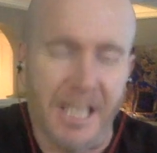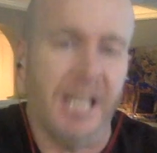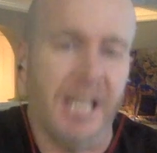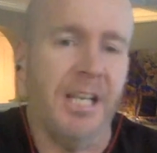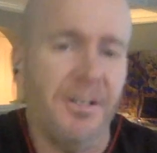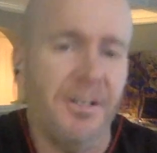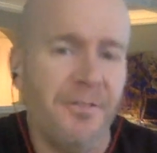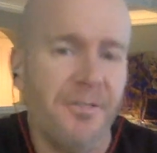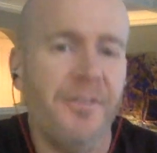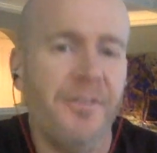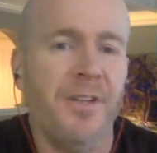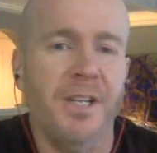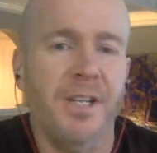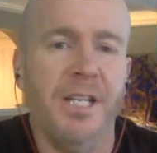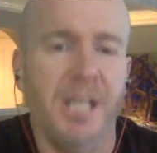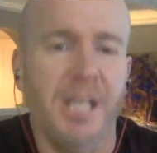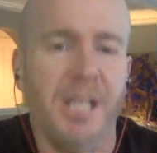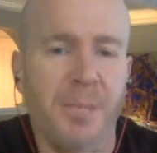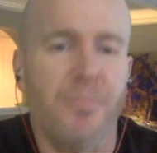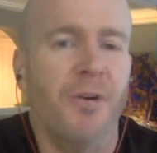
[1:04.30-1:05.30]

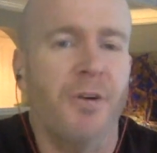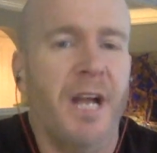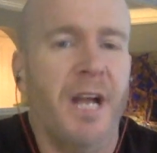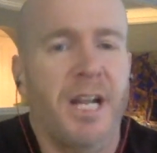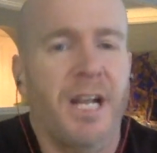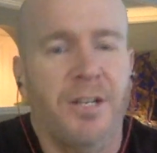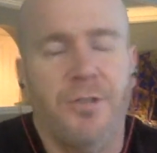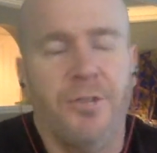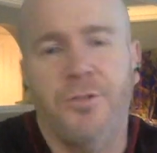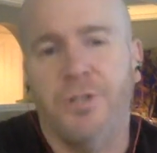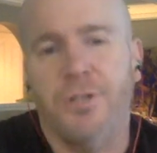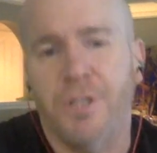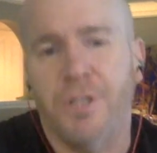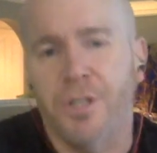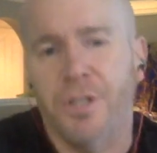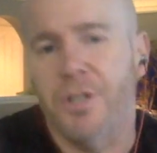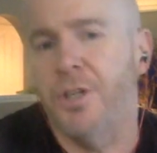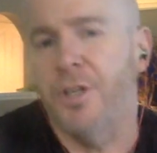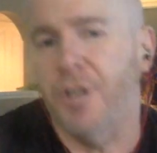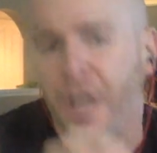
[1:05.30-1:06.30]
Infiniti brand used to
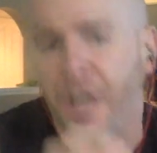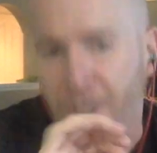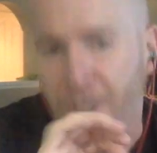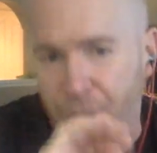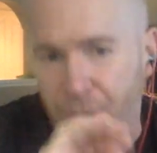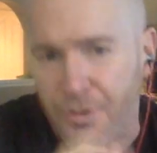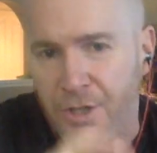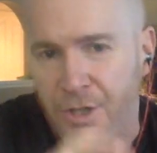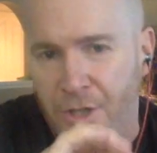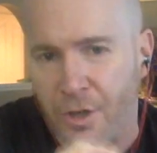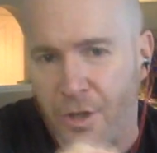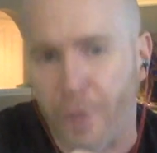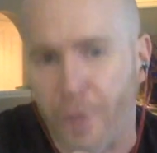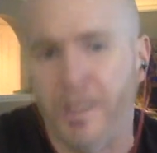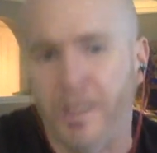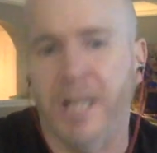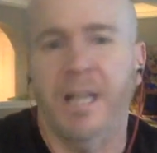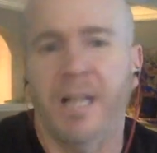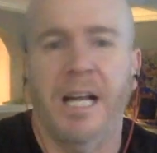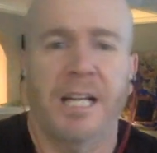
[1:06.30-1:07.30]
use the
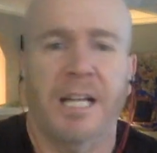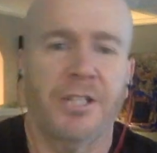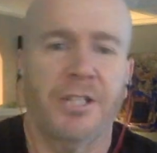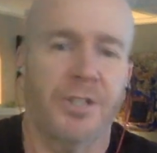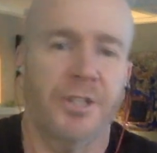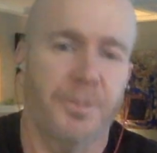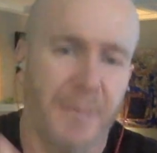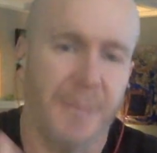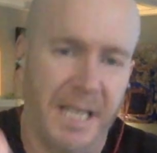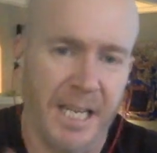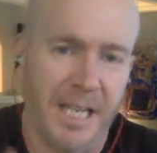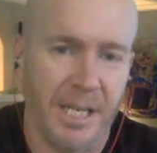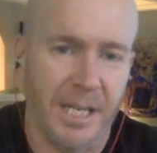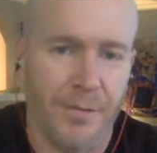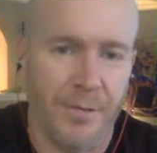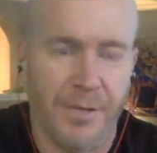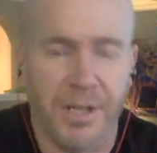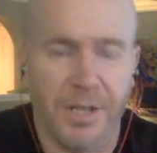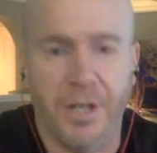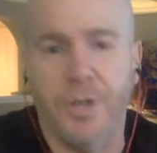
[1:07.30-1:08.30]
nomenclature beginning
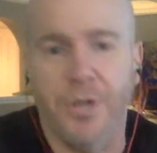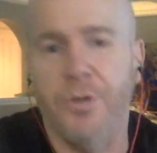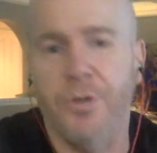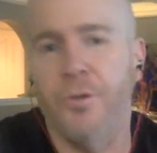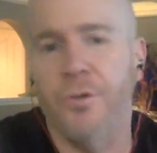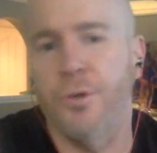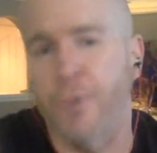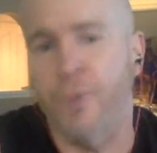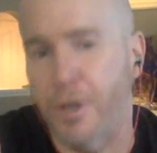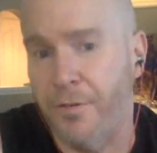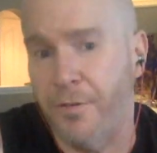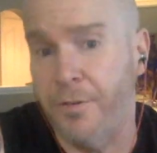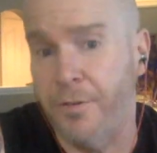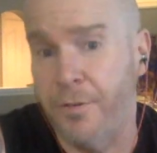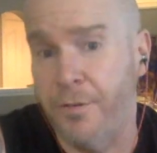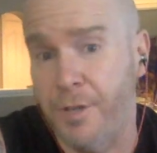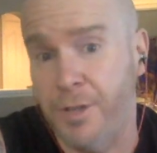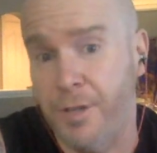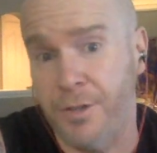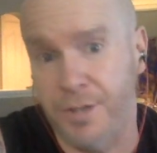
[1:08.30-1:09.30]
with Q quite a few
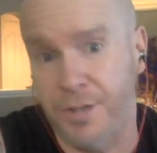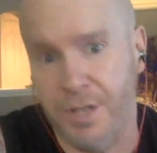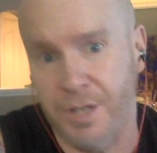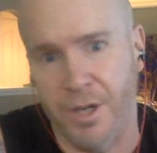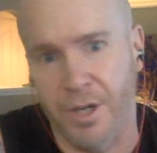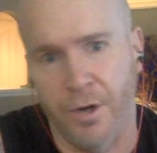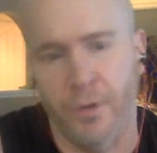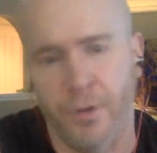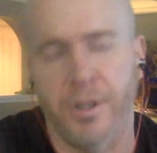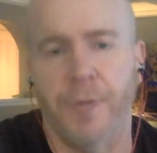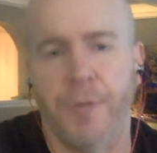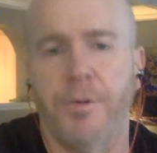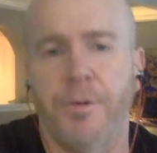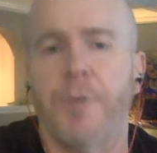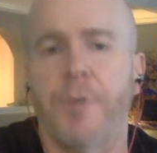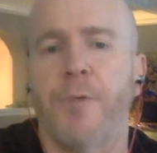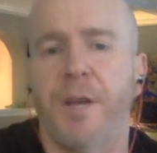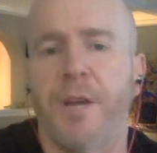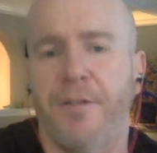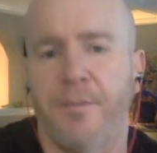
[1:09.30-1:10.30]
years ago. They went
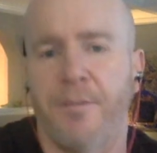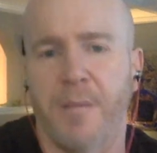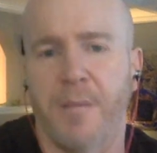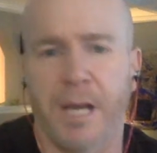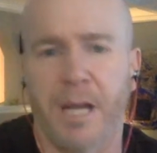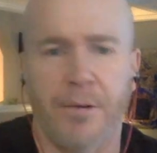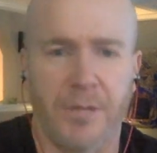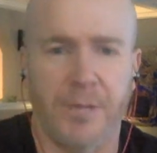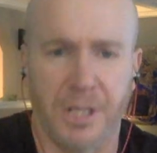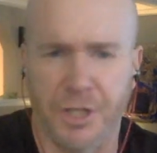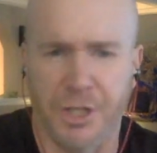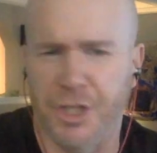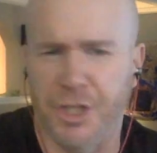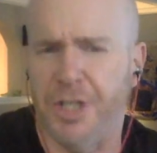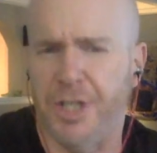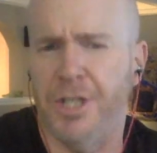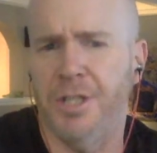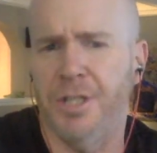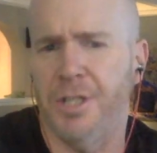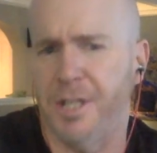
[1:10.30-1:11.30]
away from that with the
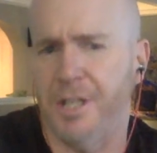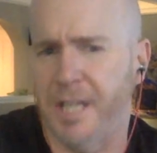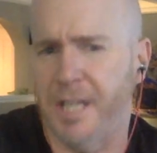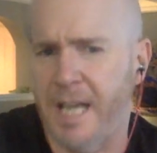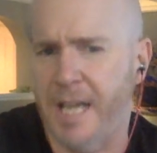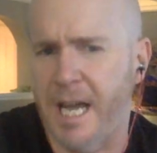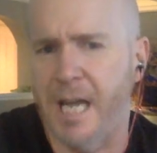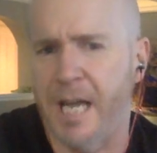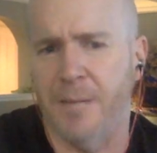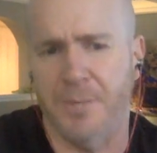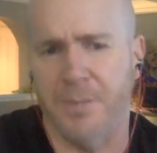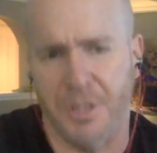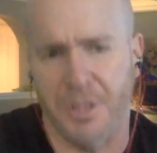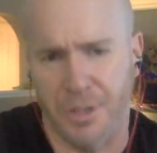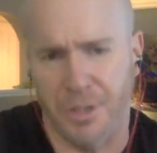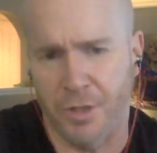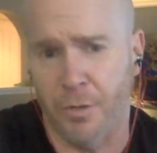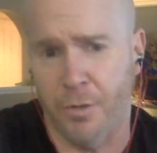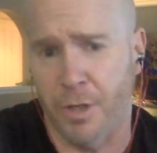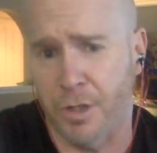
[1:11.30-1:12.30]
G's and the M's and
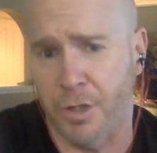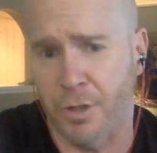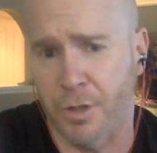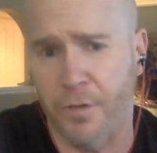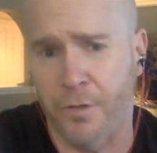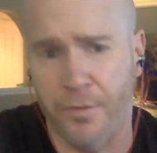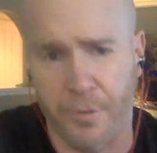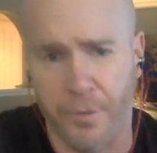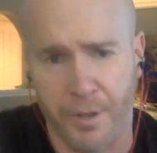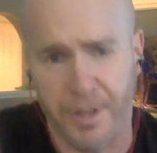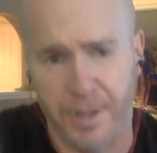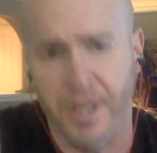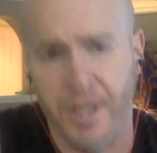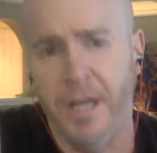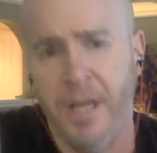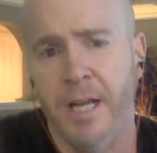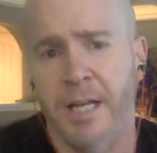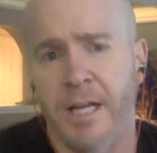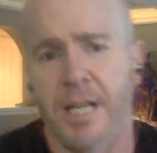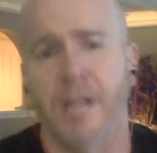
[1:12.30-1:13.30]
so on and so forth.
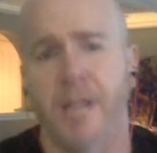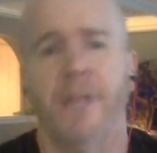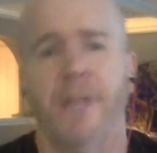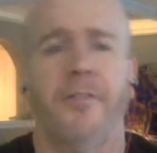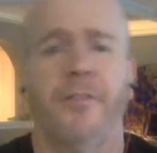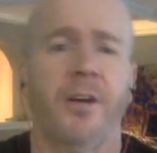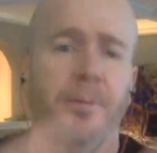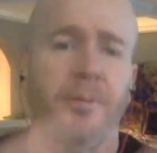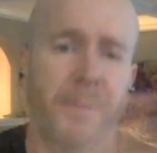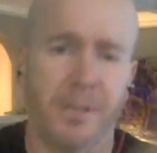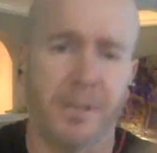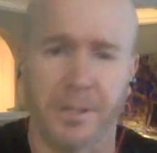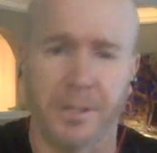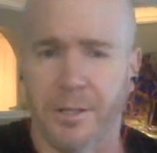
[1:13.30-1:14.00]
Now they've come